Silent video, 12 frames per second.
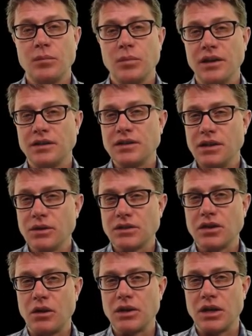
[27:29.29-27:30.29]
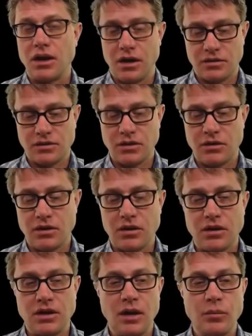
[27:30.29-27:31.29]
But let's see what's going on. So
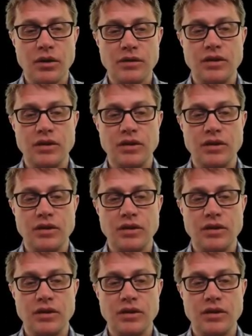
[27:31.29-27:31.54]
there are a number